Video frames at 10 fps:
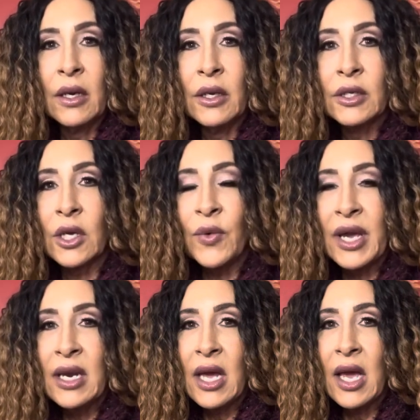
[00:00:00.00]
So
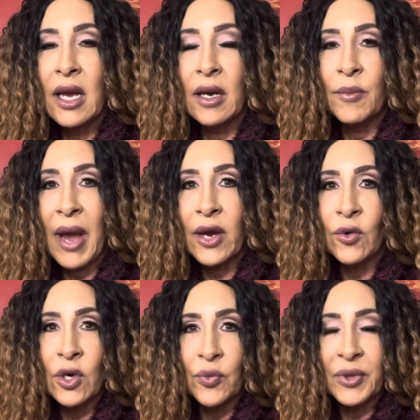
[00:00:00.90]
in my
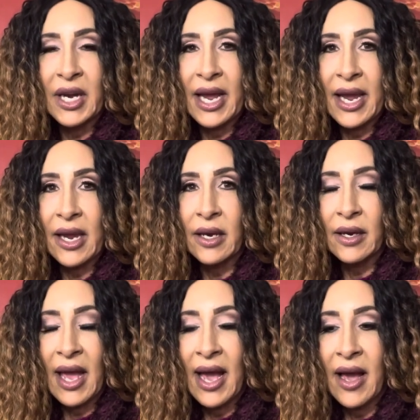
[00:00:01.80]
group that I
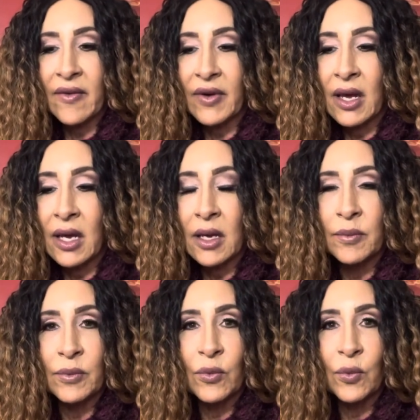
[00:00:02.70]
have,
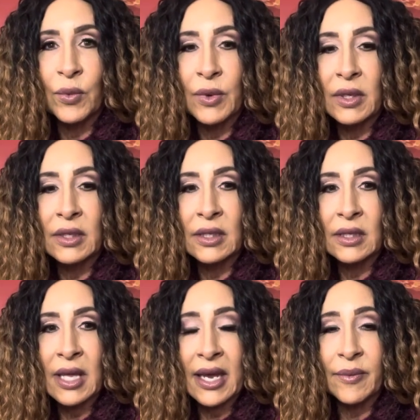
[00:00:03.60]

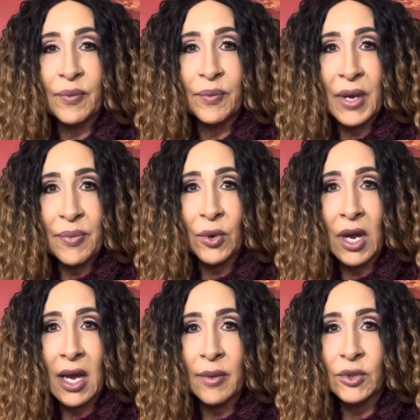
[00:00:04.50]
that people
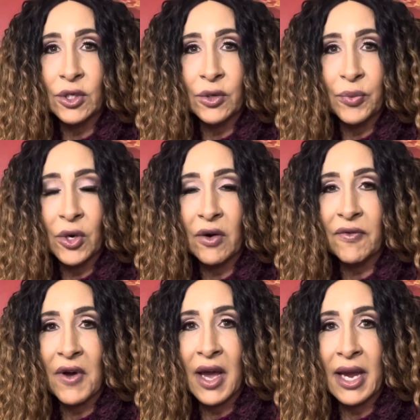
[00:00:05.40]
come to
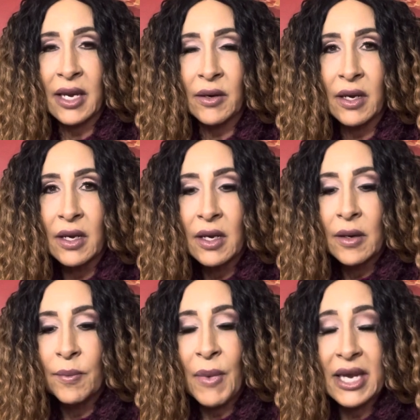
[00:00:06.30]
purifying
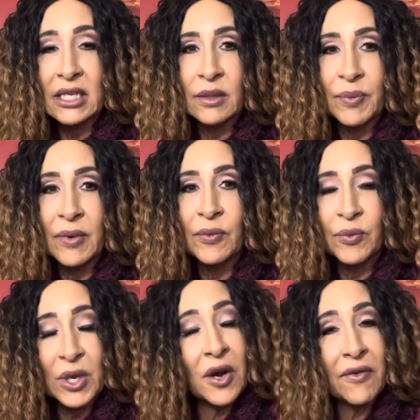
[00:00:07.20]

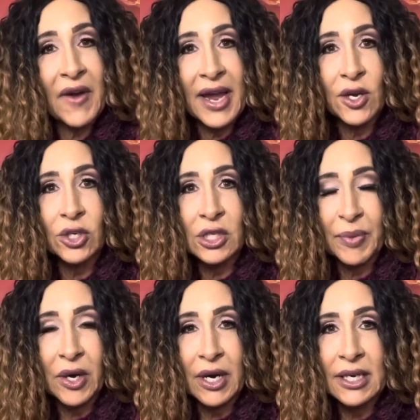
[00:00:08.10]
your
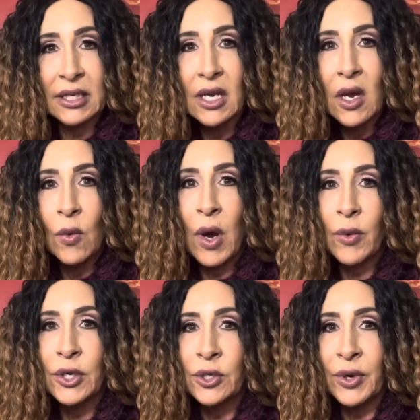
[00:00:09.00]
spirit, what we're
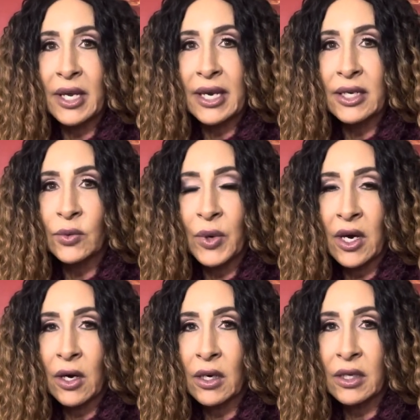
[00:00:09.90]
doing is we
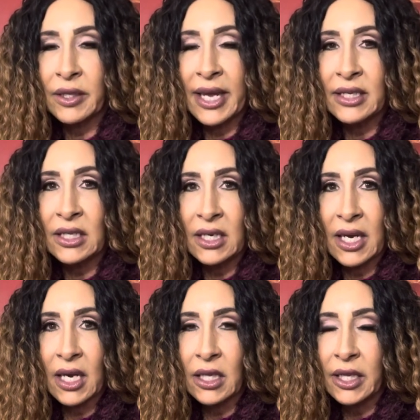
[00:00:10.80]
are cleansing
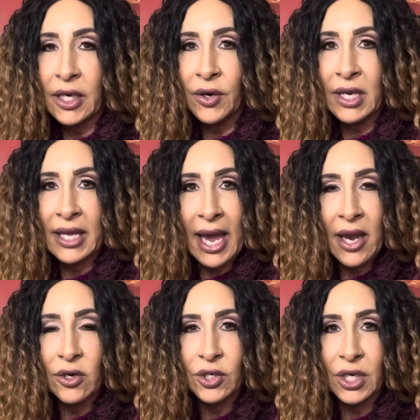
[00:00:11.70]
and clearing the
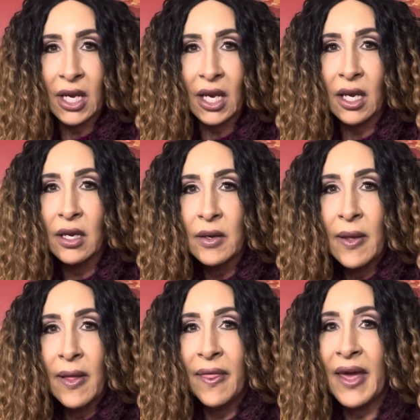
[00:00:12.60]
energy
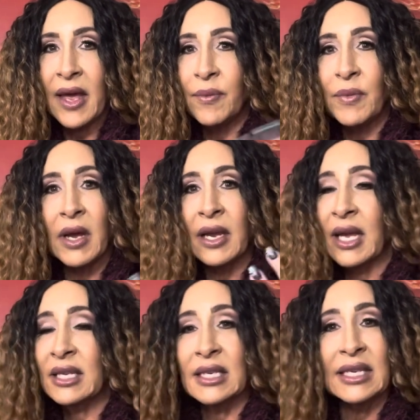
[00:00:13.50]
that
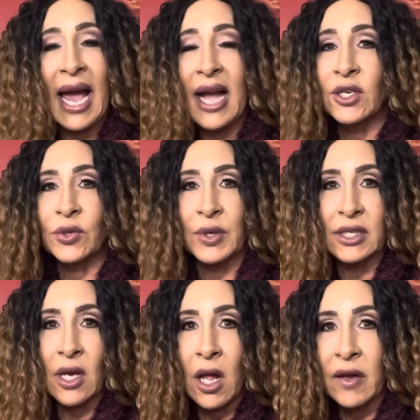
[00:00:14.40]
gets attached to us
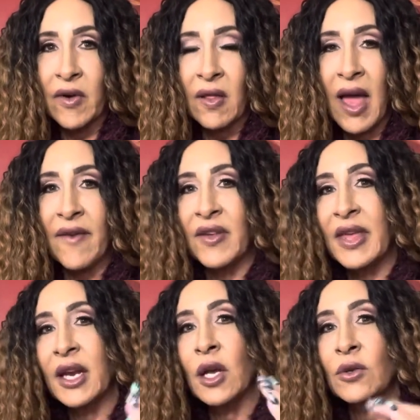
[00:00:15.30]
all of our life, and then
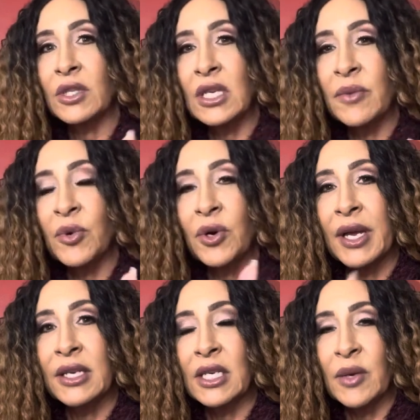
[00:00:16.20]
it goes deeper
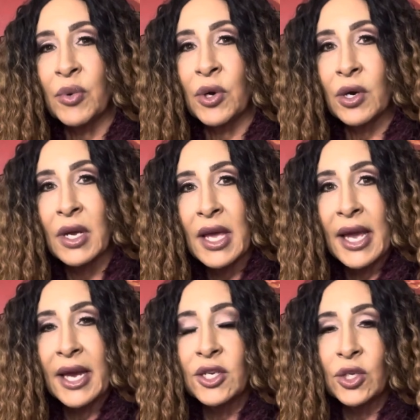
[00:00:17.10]
and deeper
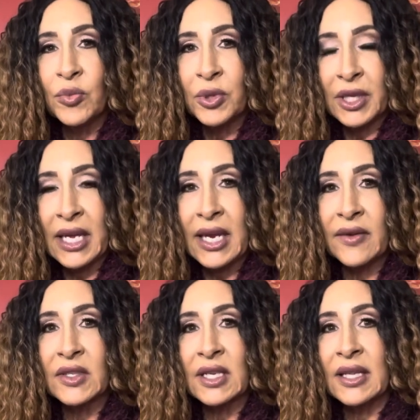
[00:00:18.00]
into
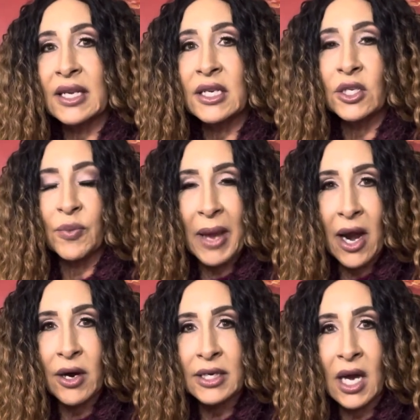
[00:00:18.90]
beliefs and then into
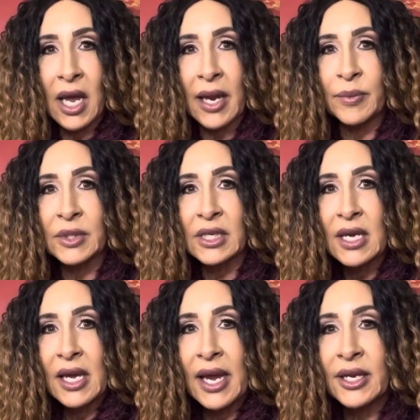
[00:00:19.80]
paradigms
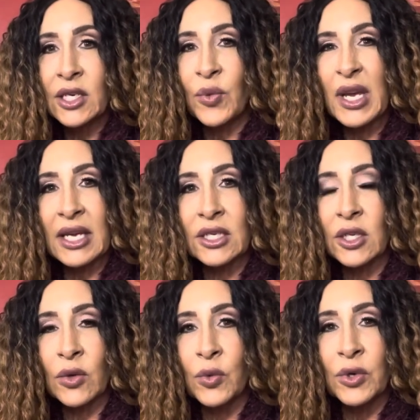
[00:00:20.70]
until we get to
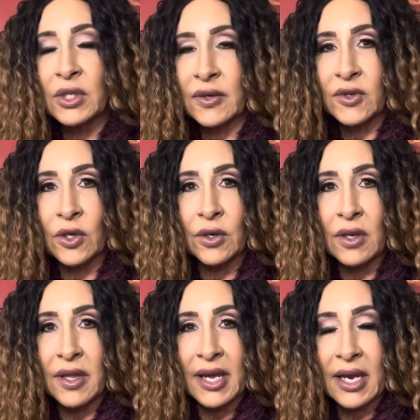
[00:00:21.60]
the roots of certain
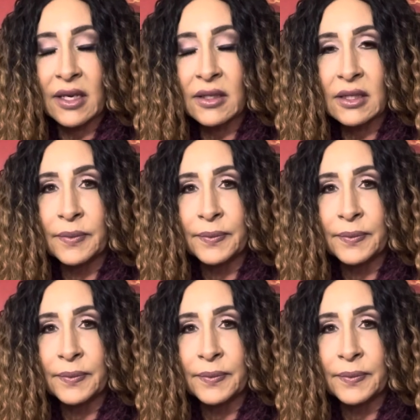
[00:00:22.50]
things.